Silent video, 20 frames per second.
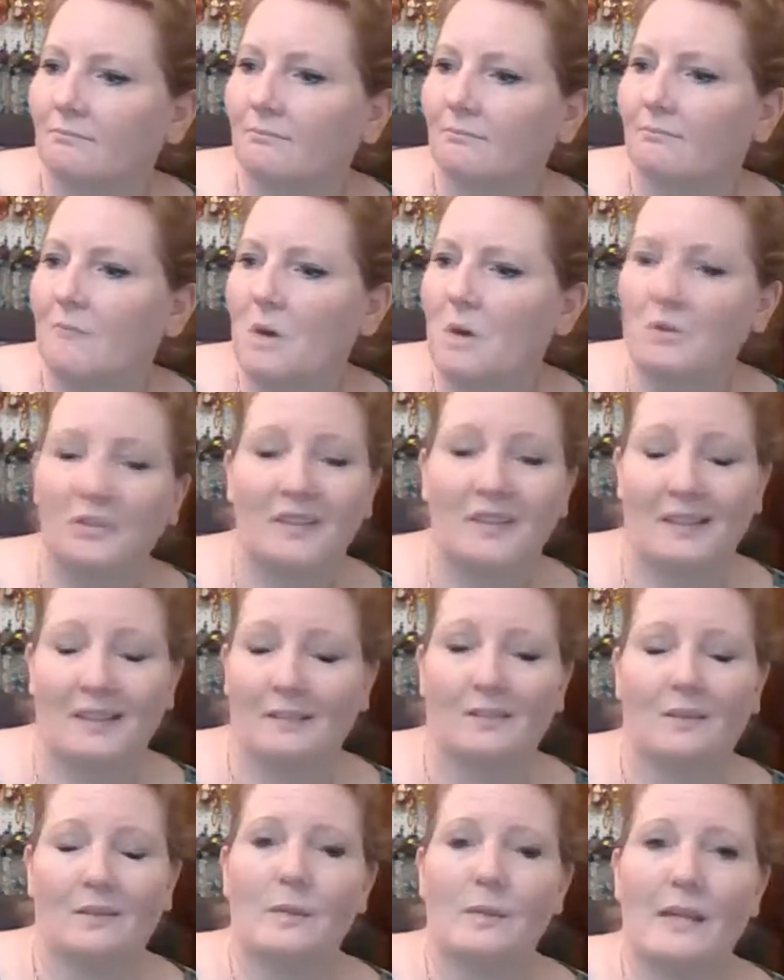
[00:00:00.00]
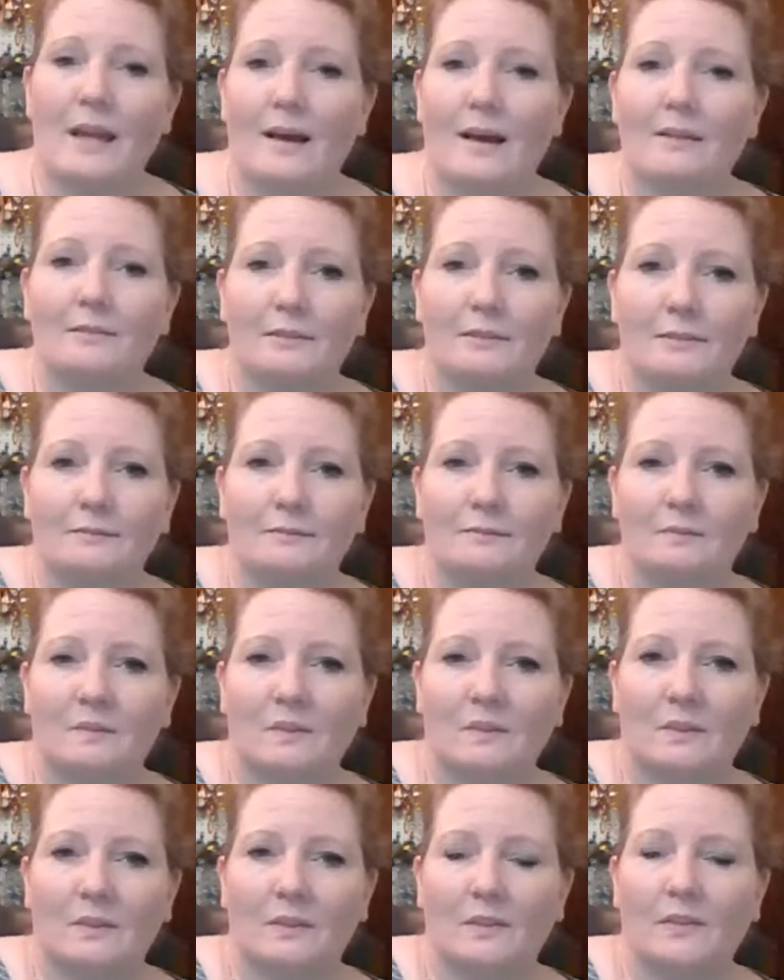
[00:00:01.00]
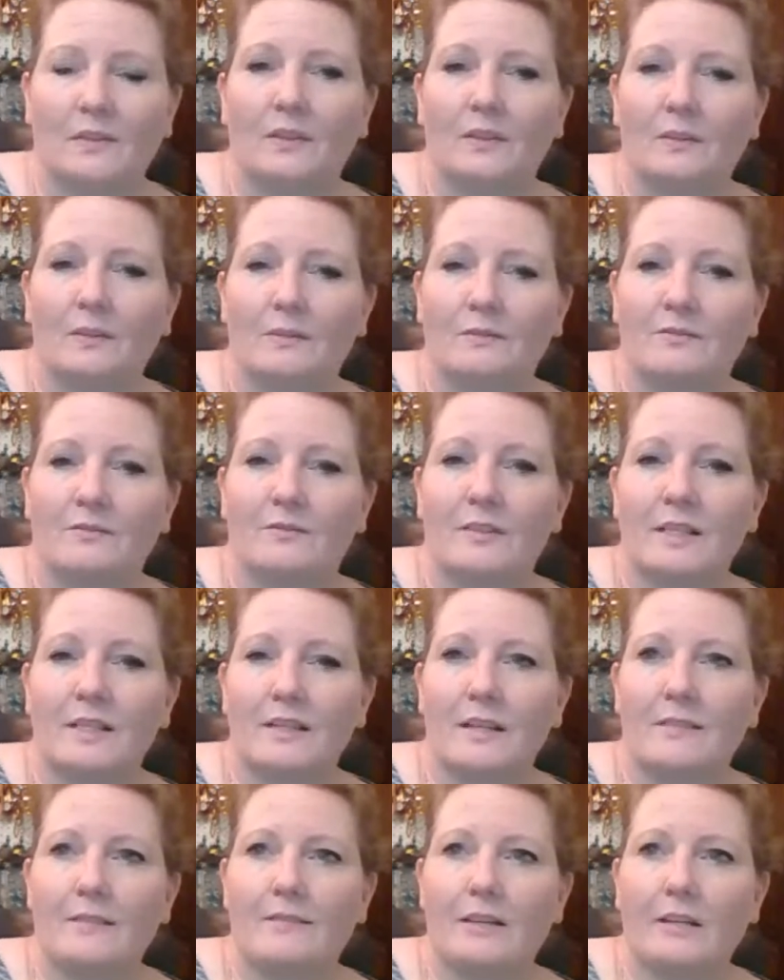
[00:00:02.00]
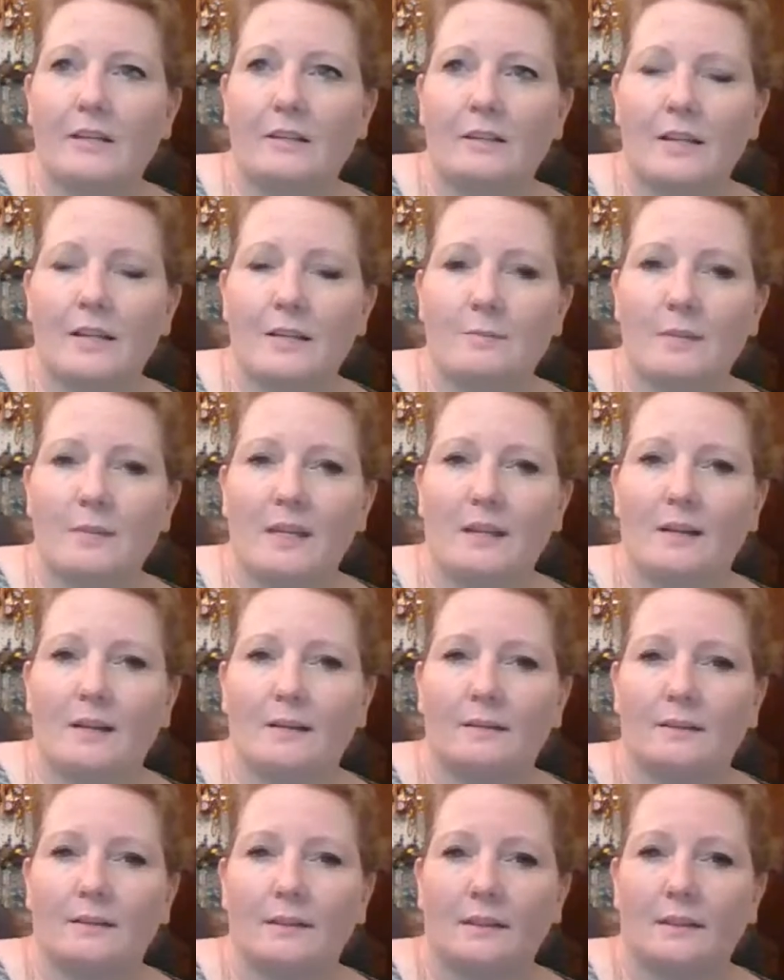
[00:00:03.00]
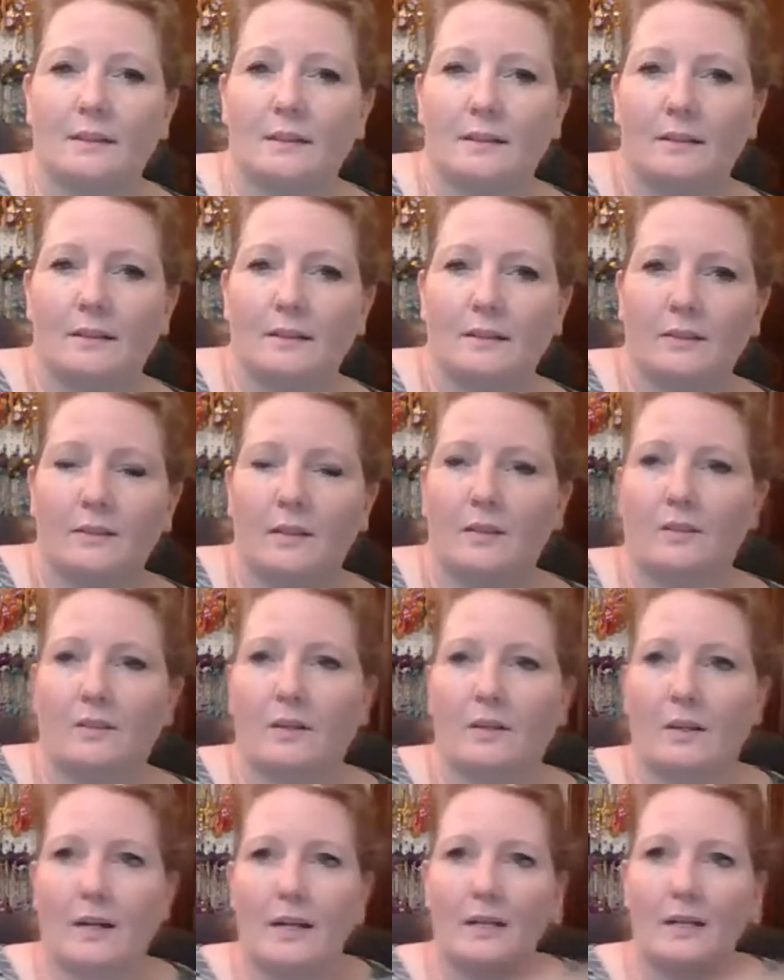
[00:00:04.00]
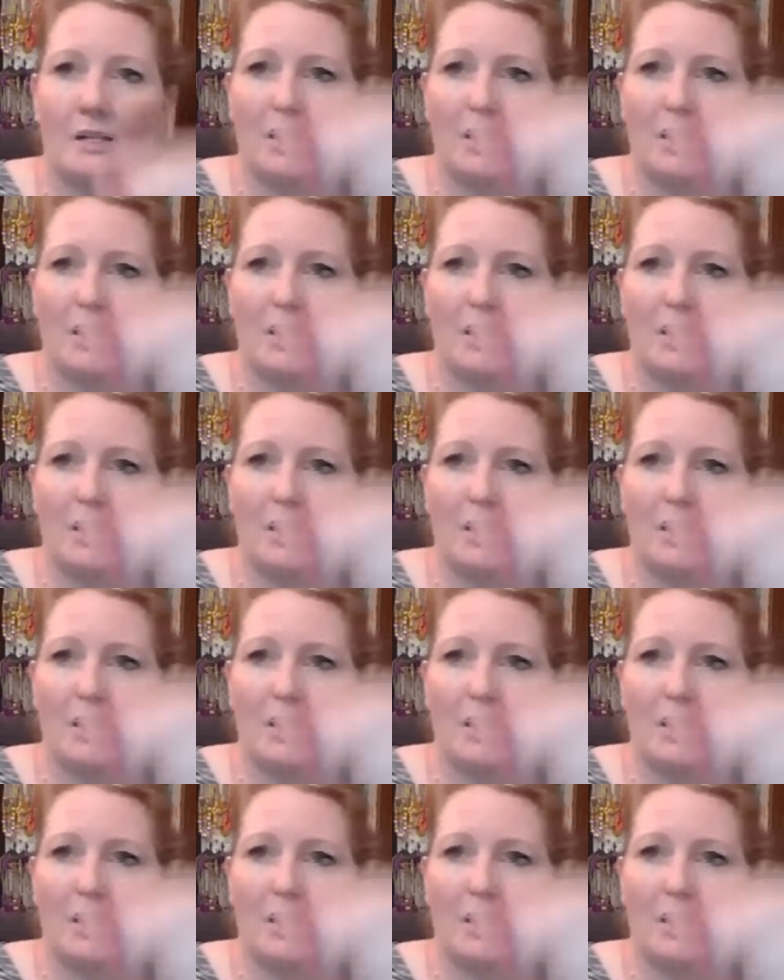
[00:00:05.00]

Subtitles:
most things that we have. So very, very light pink. These are A